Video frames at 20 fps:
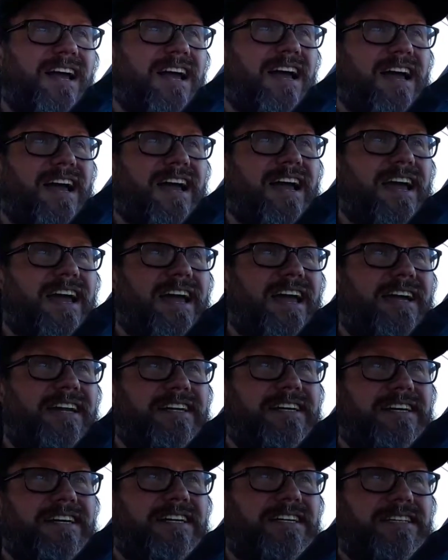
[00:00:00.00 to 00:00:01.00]
And
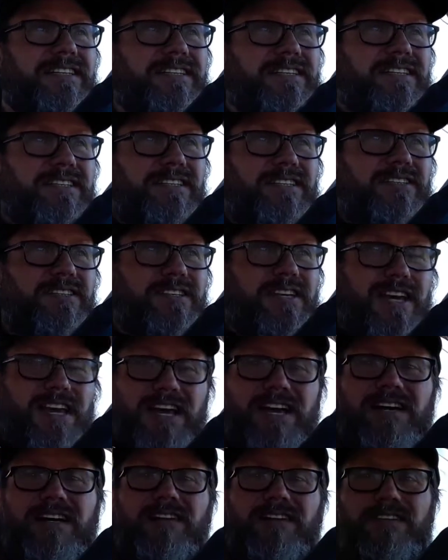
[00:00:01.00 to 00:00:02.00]
uh,
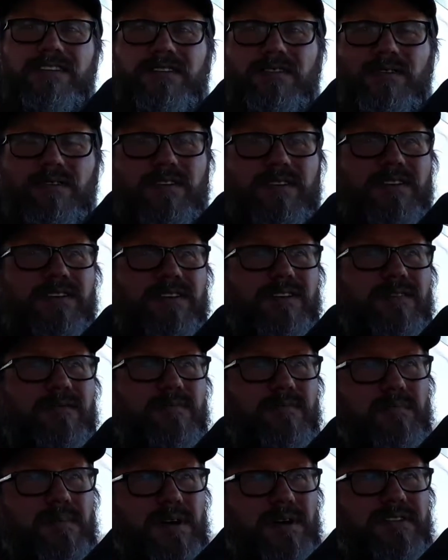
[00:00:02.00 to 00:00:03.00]
yeah,
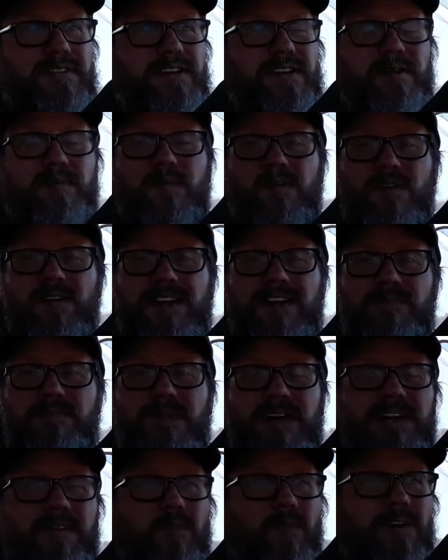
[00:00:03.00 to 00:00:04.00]
both of them are in
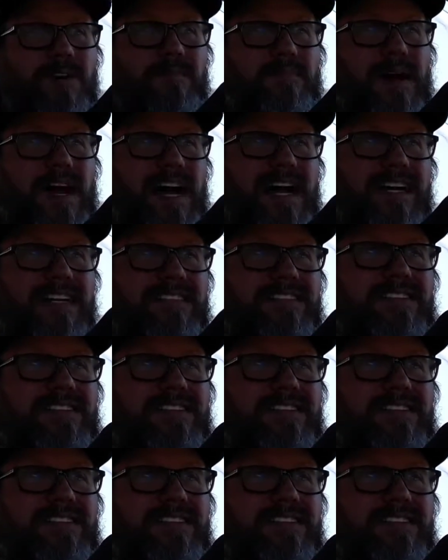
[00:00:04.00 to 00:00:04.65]
but one box